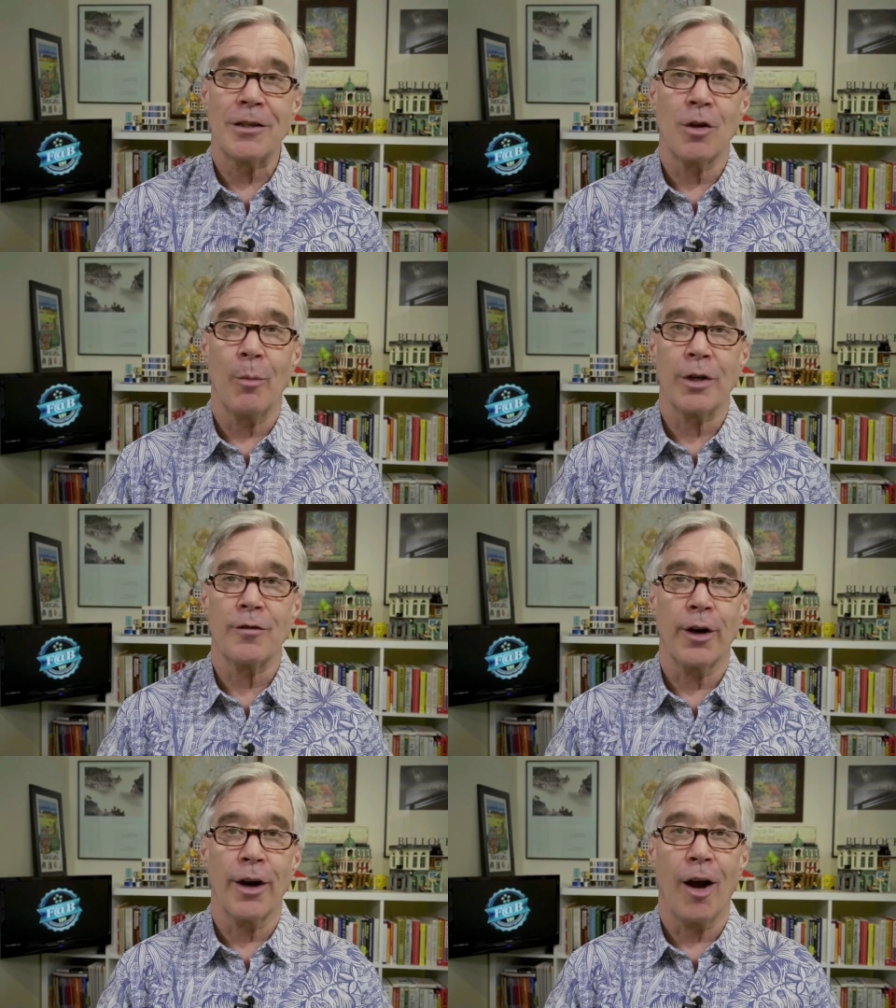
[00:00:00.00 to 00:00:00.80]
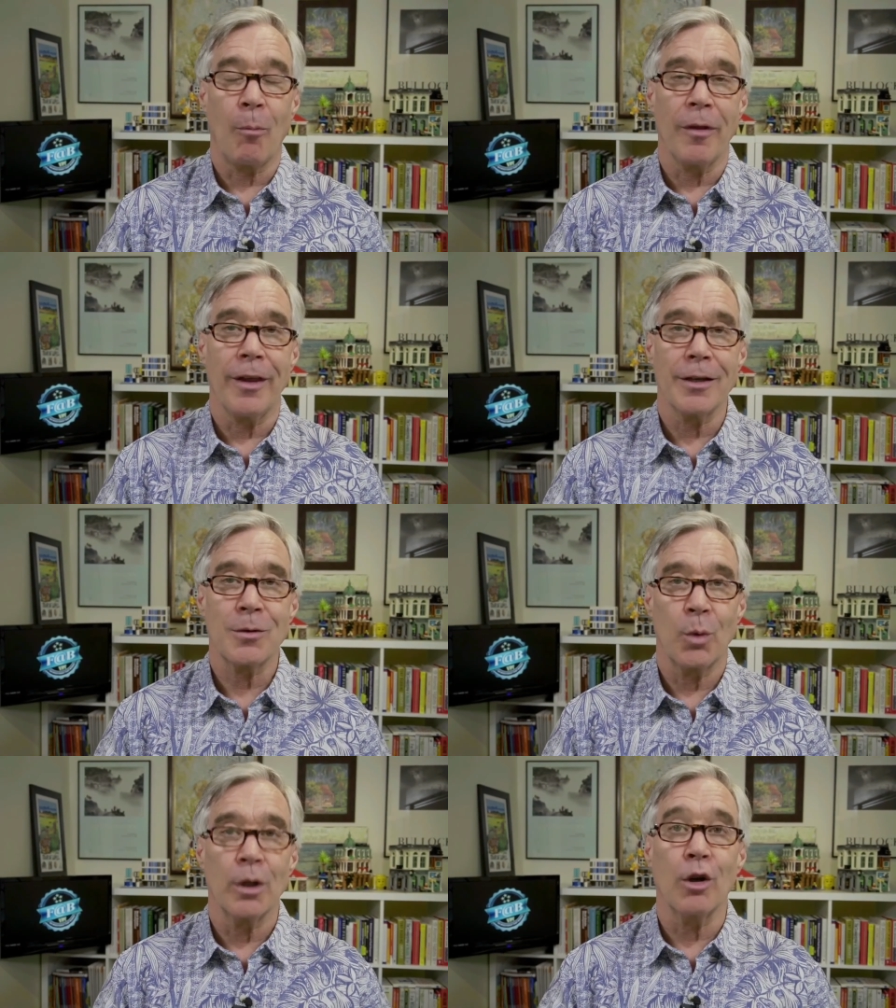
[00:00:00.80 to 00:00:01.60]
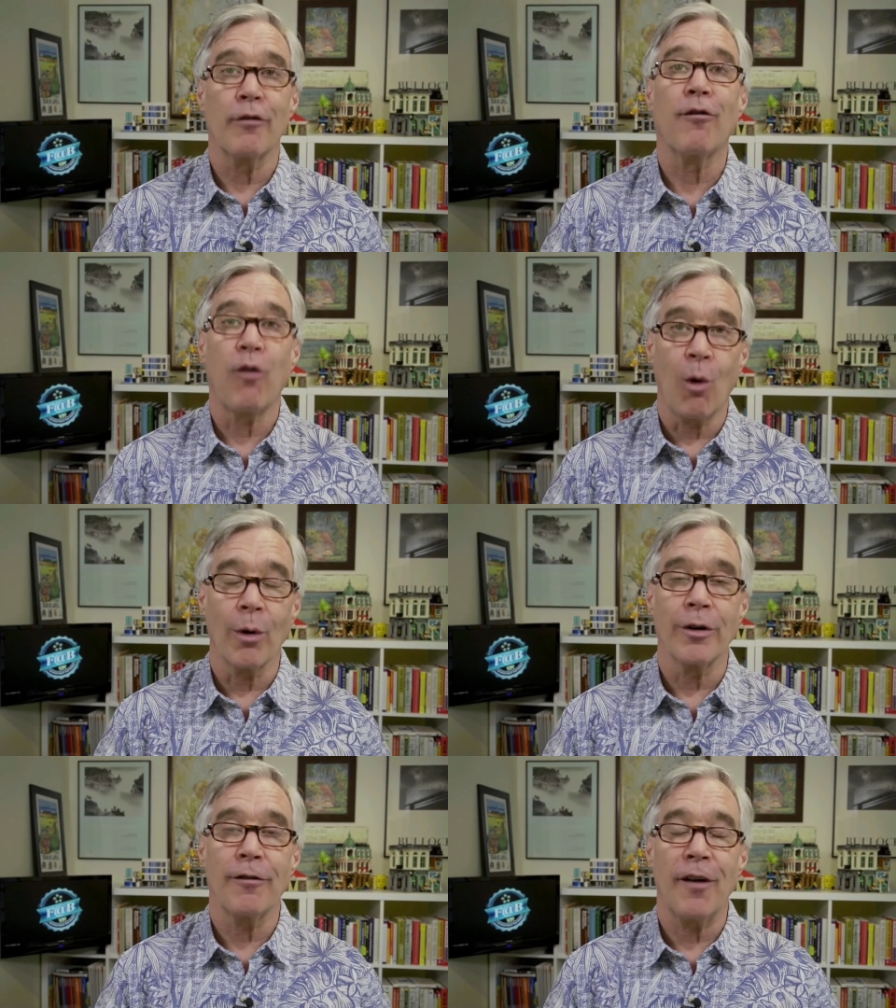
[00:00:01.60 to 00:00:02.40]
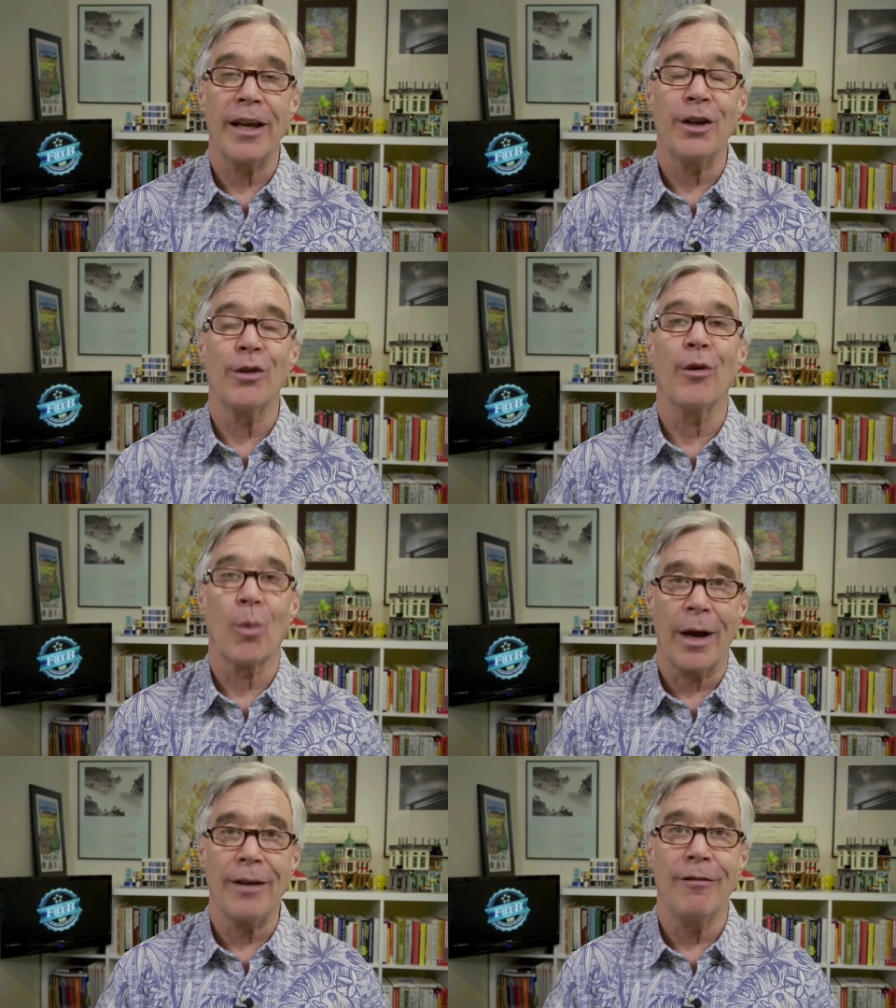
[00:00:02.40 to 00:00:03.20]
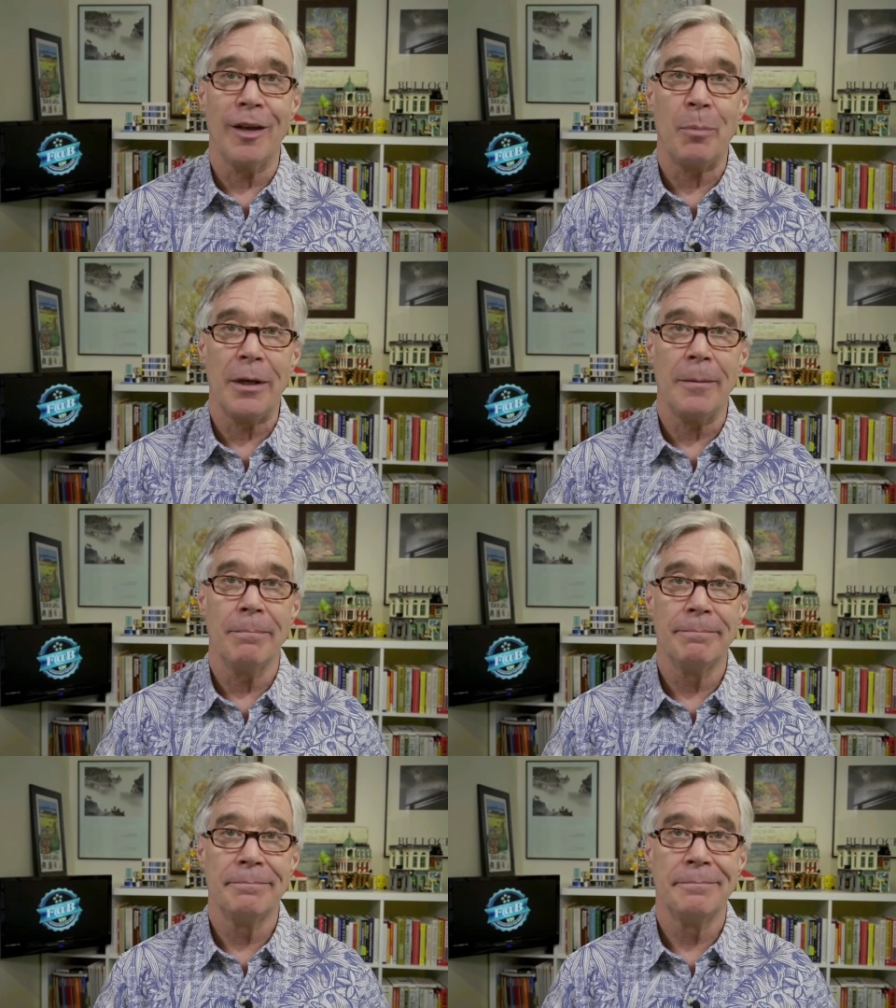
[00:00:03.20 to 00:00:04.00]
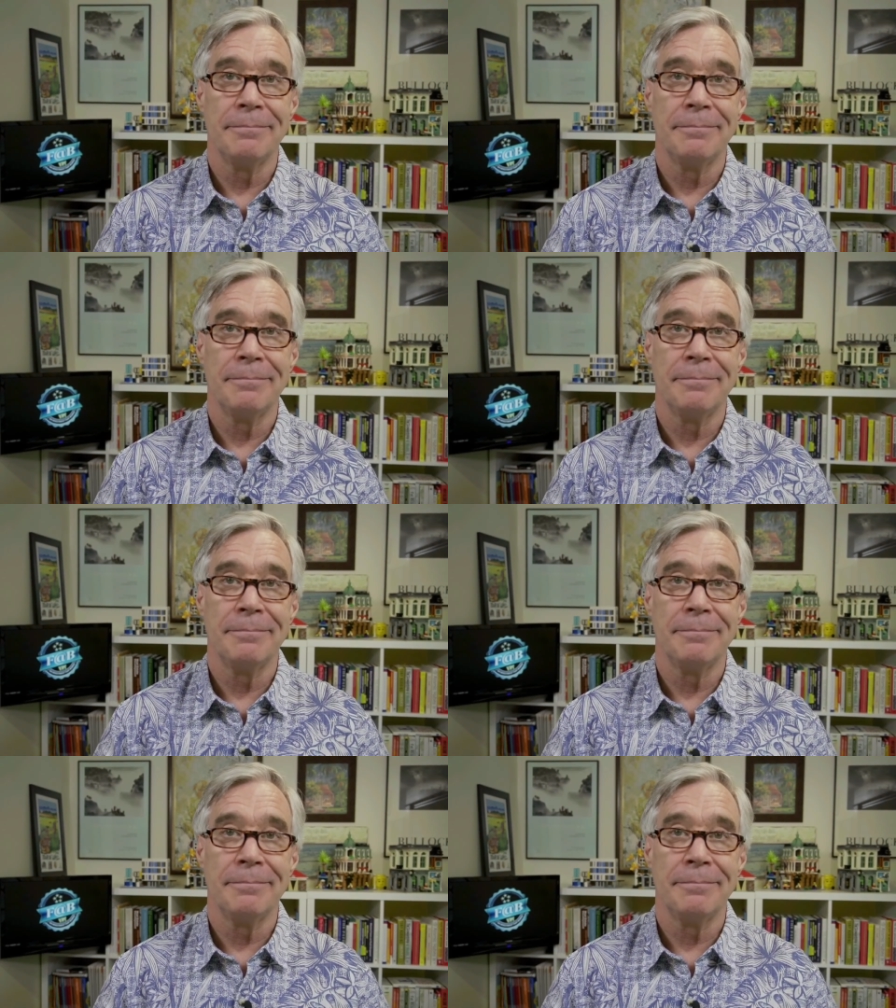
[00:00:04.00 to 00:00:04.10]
Thanks so much for your help in this. We look forward to finding you the right VP.